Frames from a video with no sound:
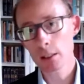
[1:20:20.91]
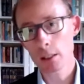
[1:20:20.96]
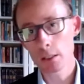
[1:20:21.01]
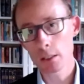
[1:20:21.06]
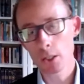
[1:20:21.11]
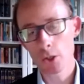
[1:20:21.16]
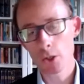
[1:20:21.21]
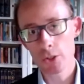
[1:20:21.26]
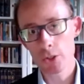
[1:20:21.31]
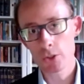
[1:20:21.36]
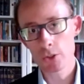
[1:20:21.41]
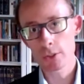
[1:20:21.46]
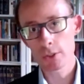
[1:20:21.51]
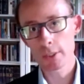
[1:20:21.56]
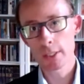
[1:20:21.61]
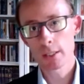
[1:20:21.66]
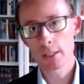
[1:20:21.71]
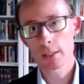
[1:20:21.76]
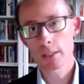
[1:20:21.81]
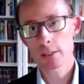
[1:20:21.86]

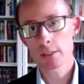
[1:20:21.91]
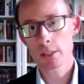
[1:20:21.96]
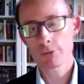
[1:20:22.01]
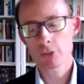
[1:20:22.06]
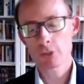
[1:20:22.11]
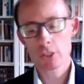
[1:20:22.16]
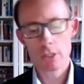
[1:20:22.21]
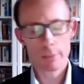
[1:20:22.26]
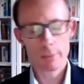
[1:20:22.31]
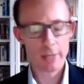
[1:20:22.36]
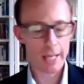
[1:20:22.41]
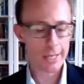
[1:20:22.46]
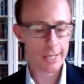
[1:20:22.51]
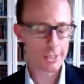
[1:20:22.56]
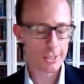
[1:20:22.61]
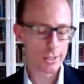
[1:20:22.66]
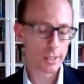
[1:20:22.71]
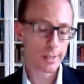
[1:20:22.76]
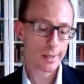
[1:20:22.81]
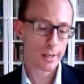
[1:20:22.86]
colonial
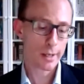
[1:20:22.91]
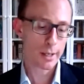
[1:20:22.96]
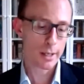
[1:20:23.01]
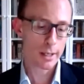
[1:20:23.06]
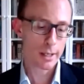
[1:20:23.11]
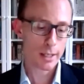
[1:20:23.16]
self-determination.